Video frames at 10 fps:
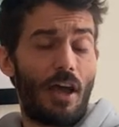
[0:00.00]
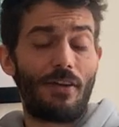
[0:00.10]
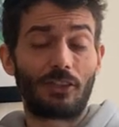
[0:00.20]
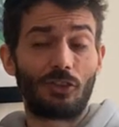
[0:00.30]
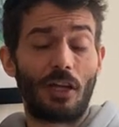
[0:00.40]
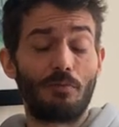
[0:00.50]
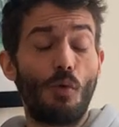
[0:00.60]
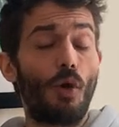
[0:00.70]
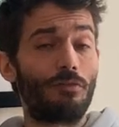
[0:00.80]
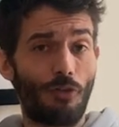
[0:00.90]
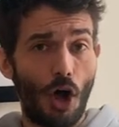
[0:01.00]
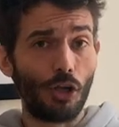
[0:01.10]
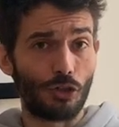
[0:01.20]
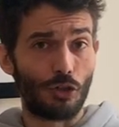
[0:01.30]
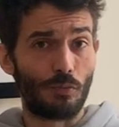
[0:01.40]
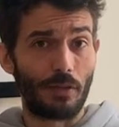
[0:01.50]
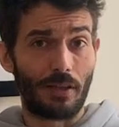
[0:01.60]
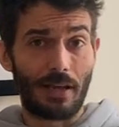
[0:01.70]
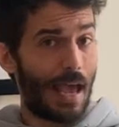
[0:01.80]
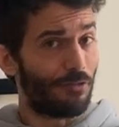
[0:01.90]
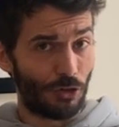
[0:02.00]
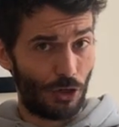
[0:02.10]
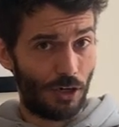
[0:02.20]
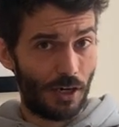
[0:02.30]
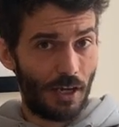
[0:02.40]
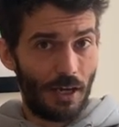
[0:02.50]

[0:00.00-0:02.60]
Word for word: I've actually done more volume than ever.